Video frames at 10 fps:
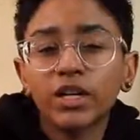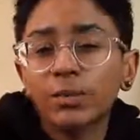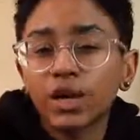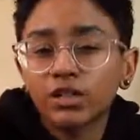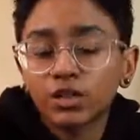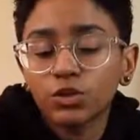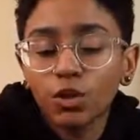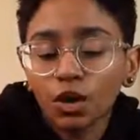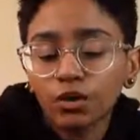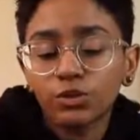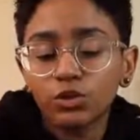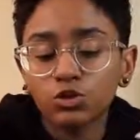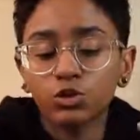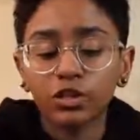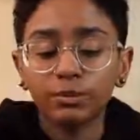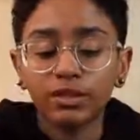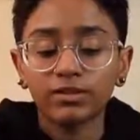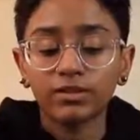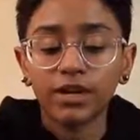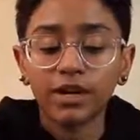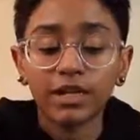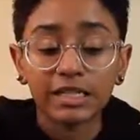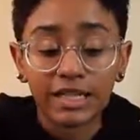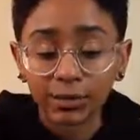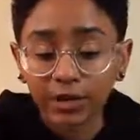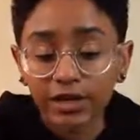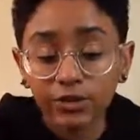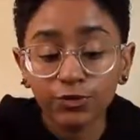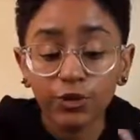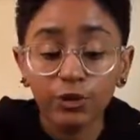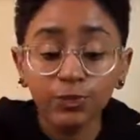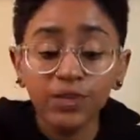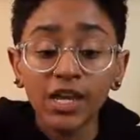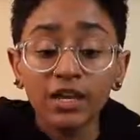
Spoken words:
I'm not going to tell you all of his story, but I'll kind of summarize it for you.